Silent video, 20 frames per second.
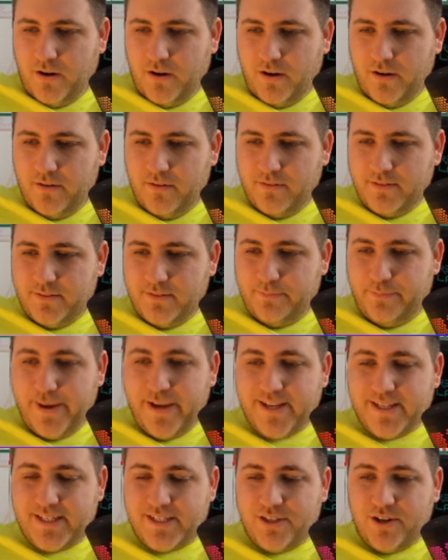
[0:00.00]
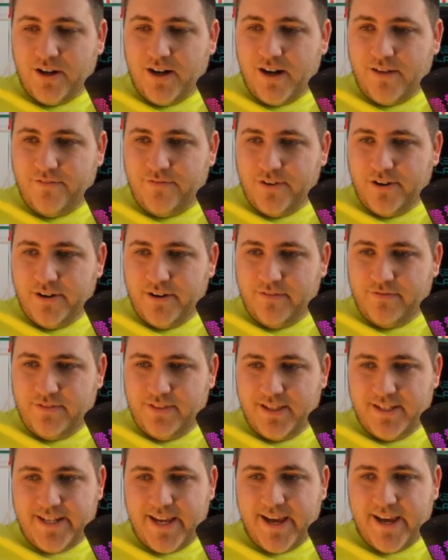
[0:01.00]
based off of the
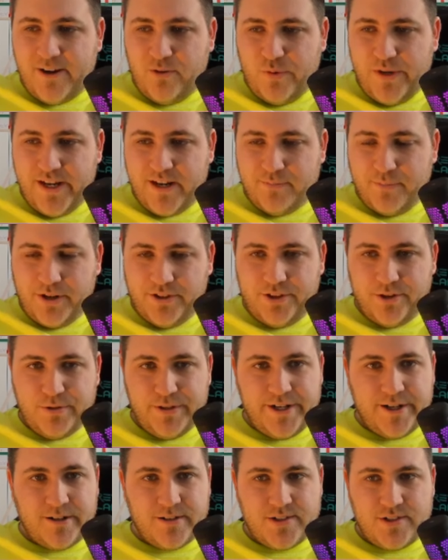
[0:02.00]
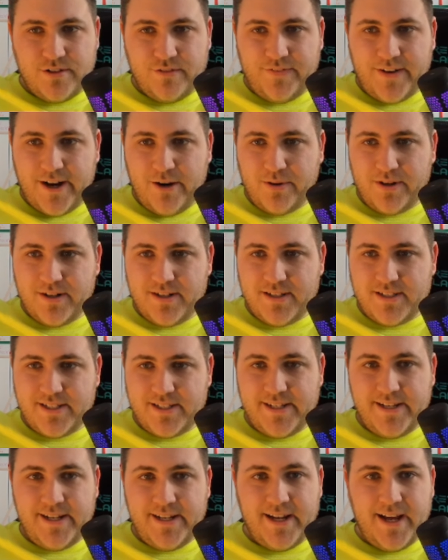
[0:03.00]
day, week, month, or year. So if I want to see
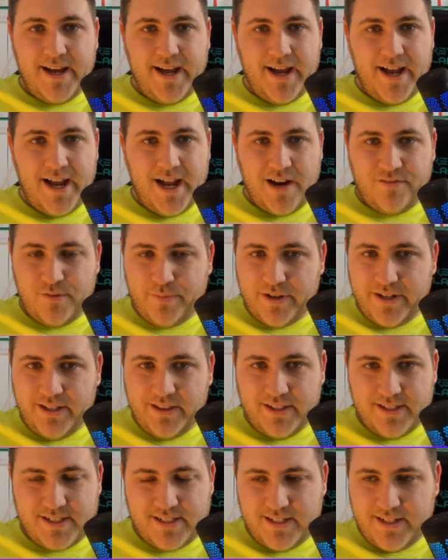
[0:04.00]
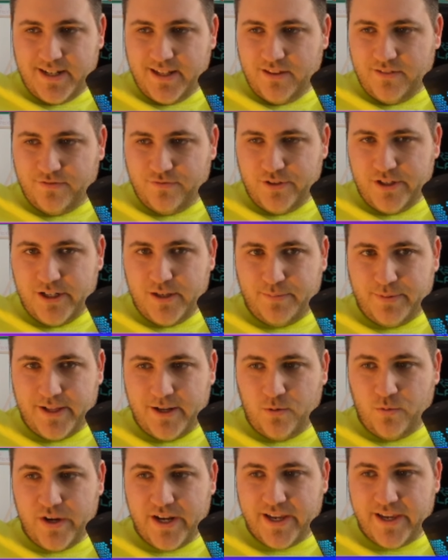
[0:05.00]
everybody listed on the free-to-play
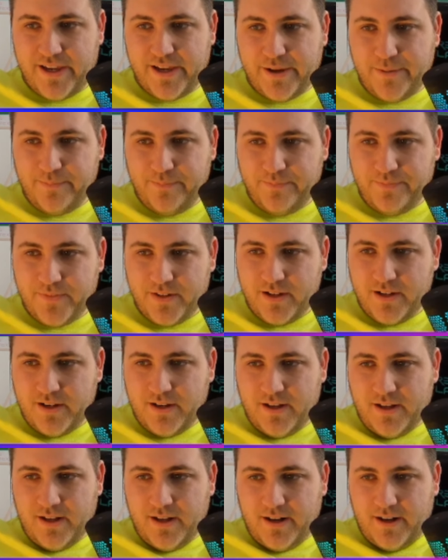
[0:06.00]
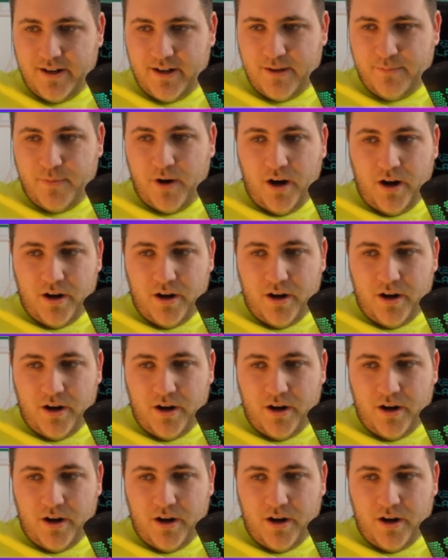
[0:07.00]
wiki, all the